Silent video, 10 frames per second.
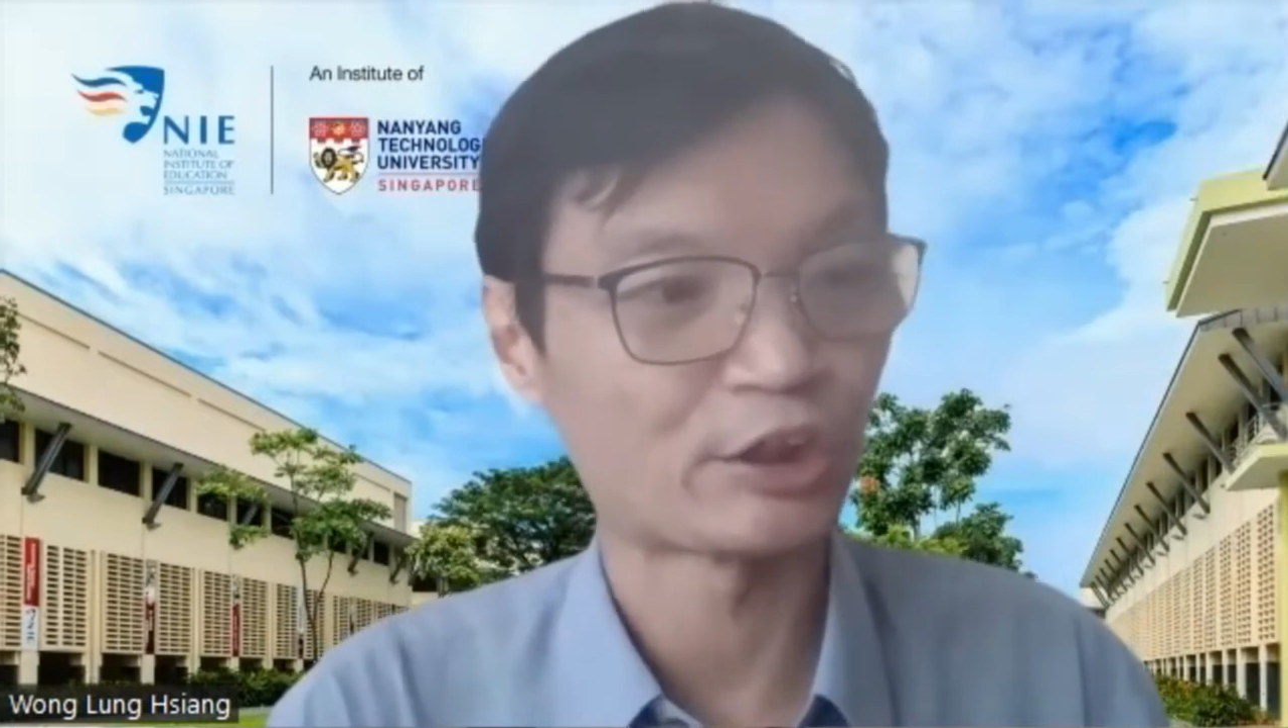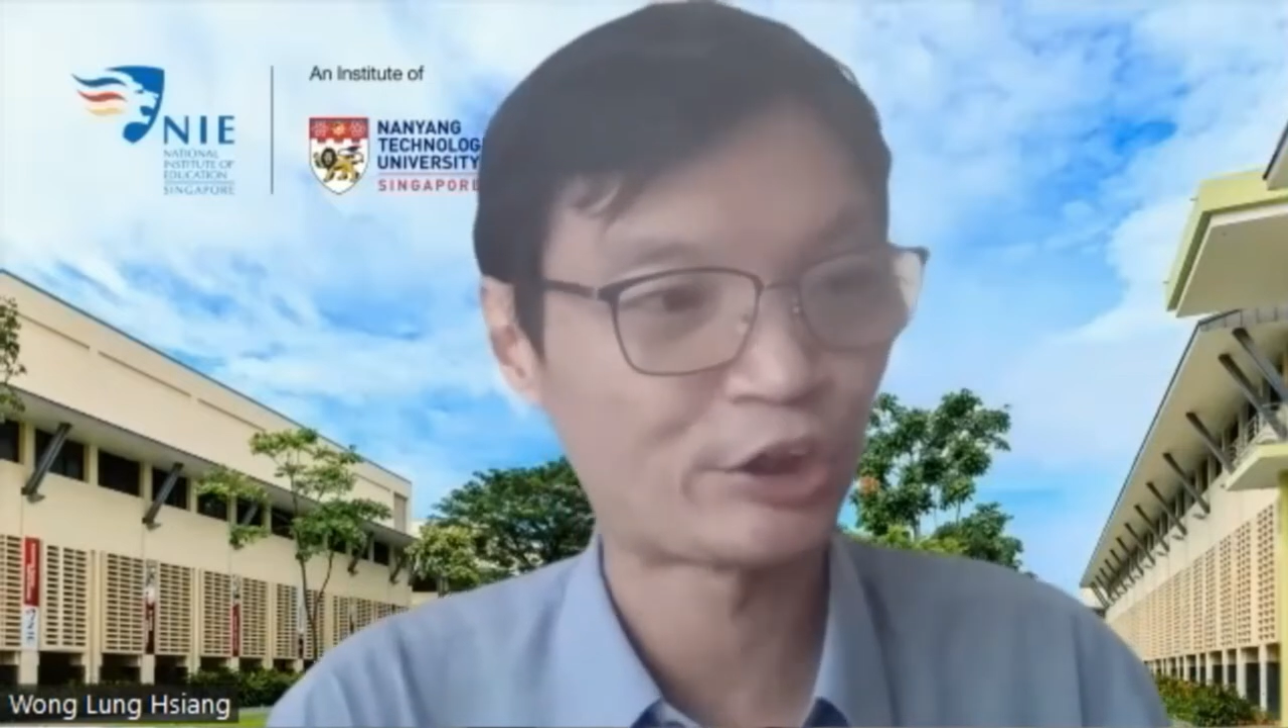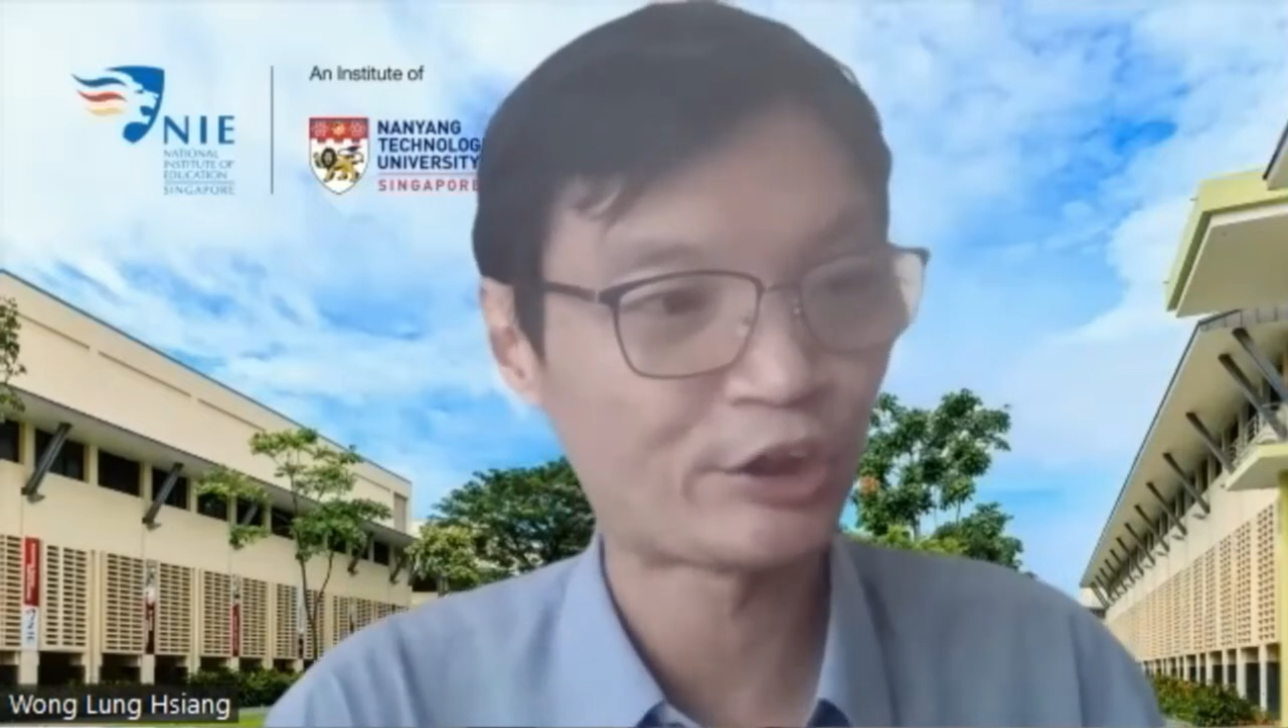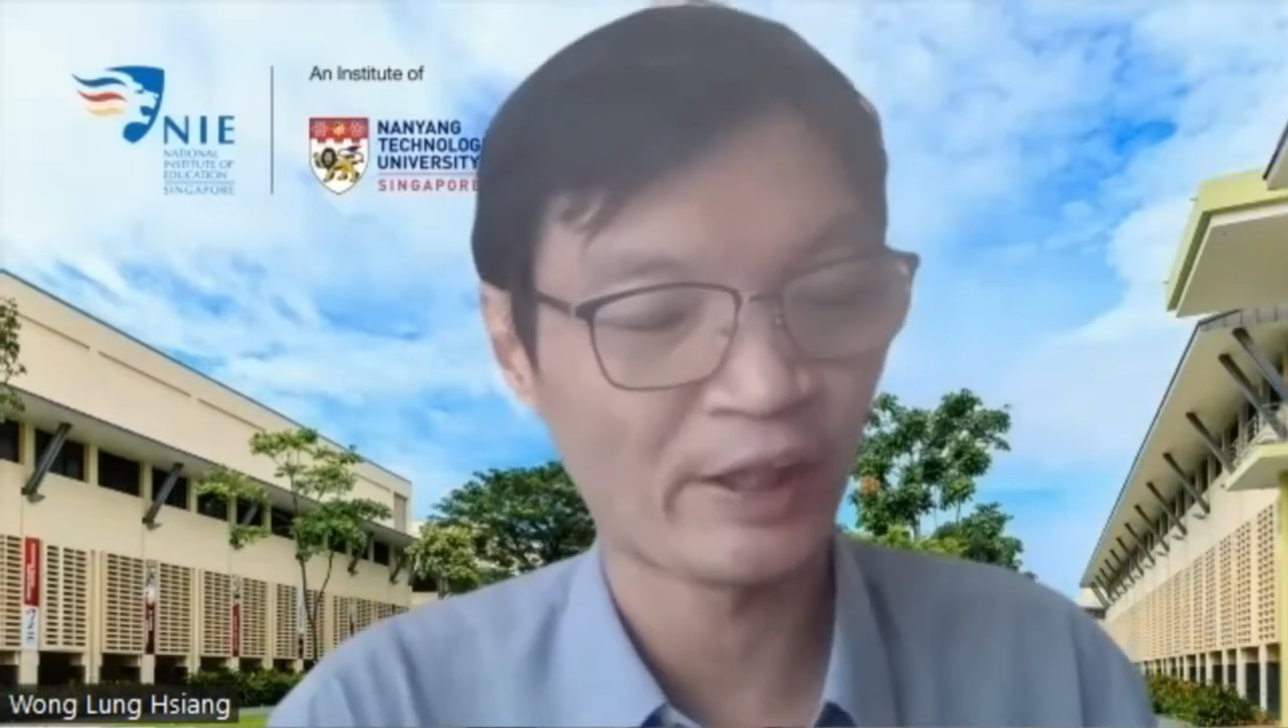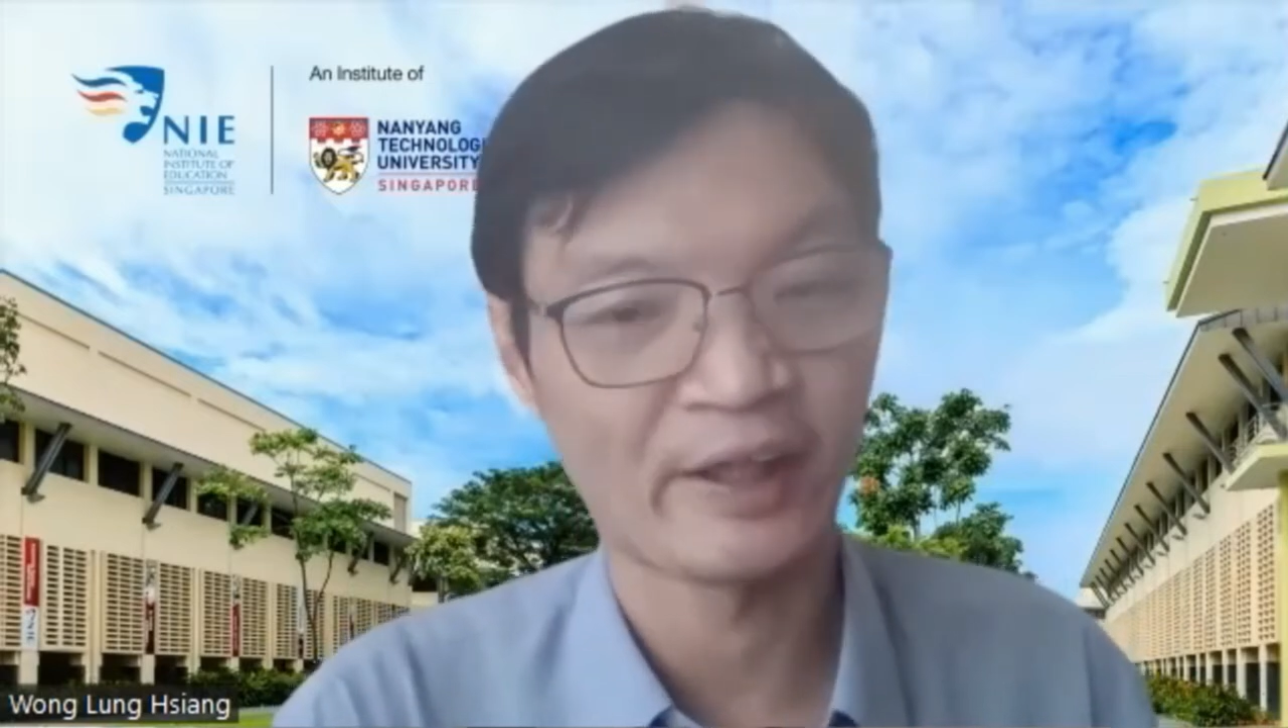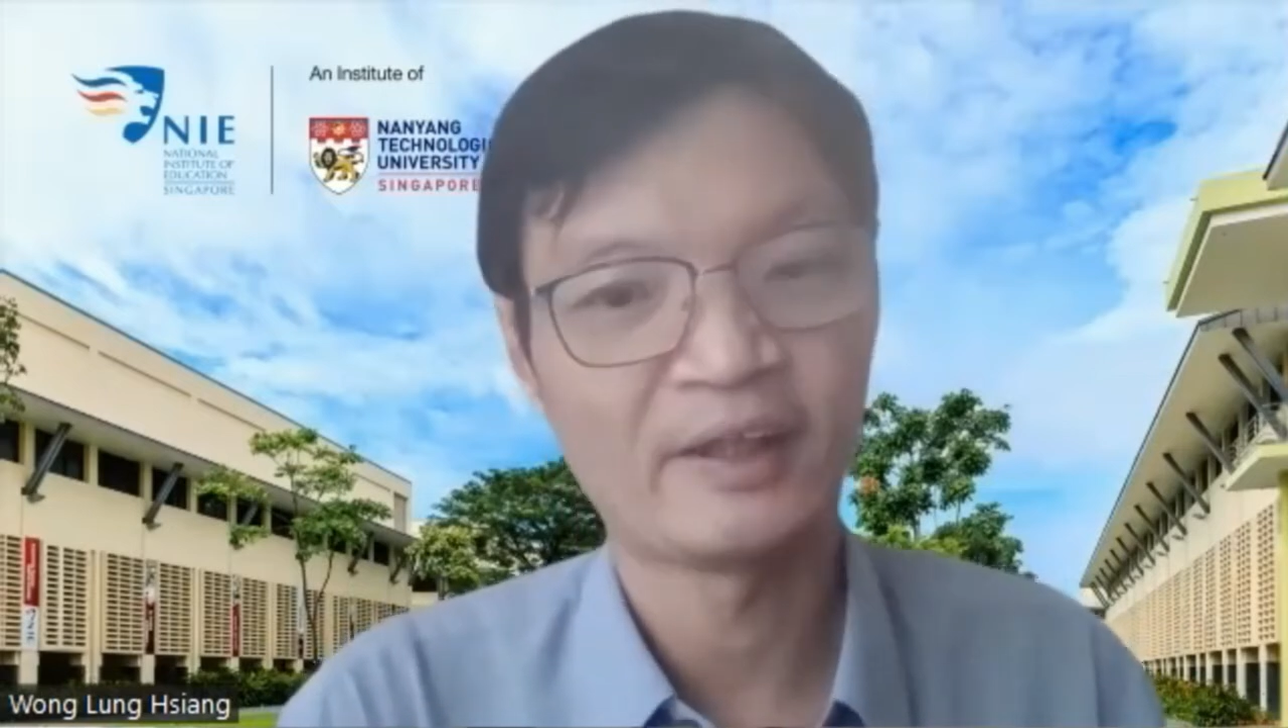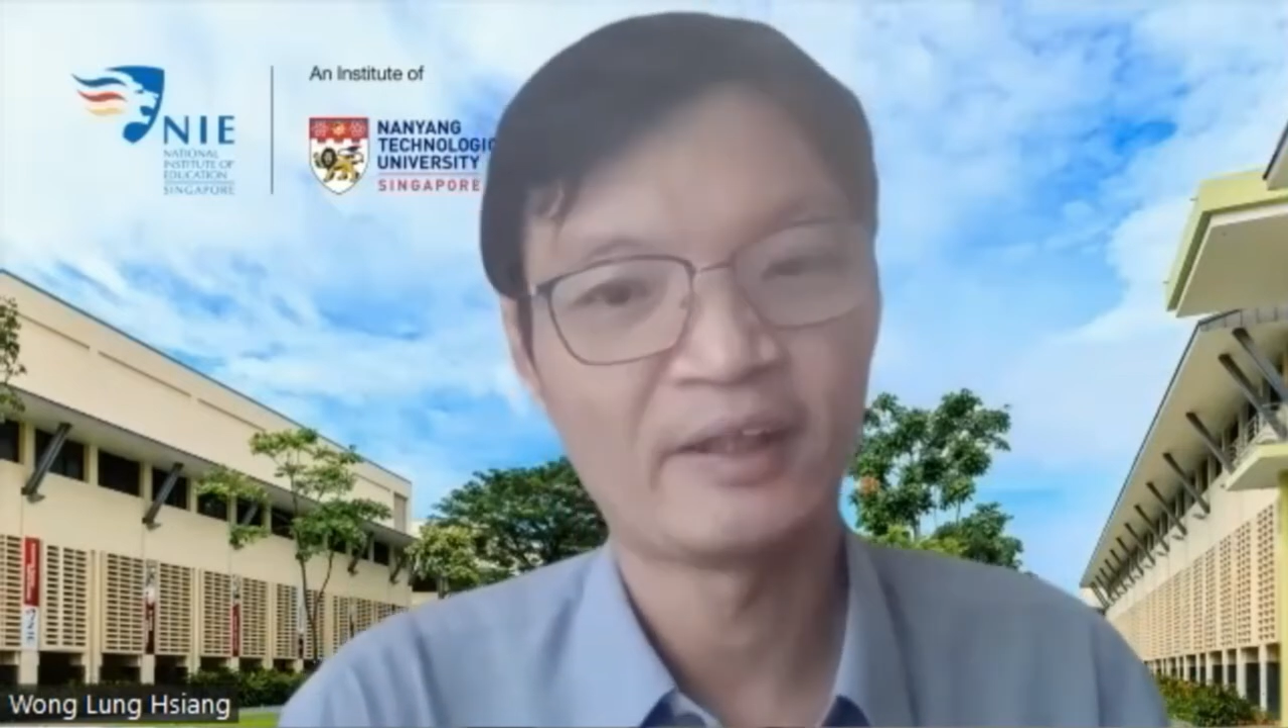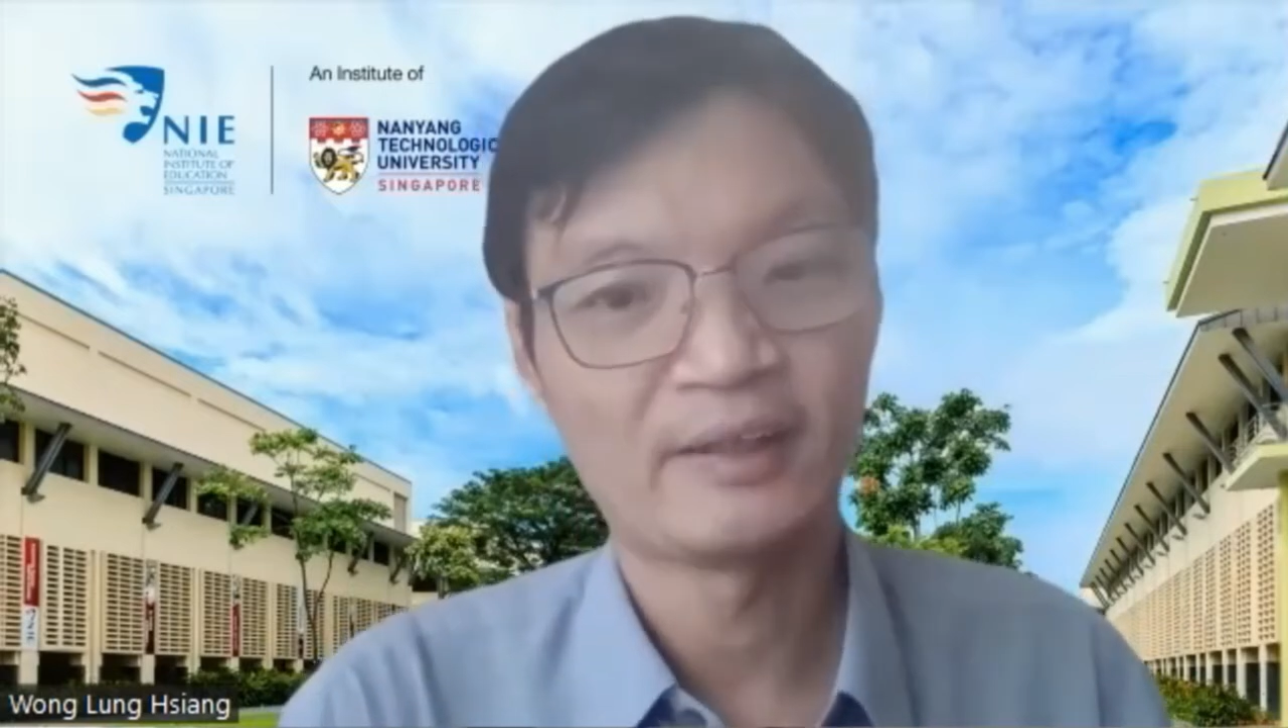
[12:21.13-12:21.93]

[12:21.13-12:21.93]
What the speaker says: share